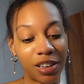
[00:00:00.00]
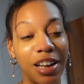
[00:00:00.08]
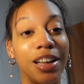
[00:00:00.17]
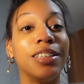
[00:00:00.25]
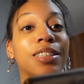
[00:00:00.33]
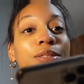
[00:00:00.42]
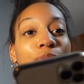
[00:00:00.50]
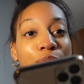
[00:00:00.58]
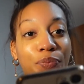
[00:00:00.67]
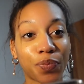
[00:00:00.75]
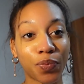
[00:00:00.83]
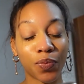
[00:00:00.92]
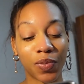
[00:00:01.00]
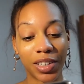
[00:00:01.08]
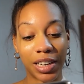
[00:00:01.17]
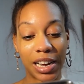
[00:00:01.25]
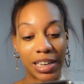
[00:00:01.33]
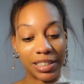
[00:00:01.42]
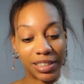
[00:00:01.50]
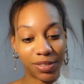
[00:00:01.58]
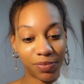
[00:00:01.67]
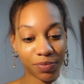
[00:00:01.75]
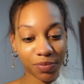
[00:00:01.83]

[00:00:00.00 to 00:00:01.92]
guys. Guys.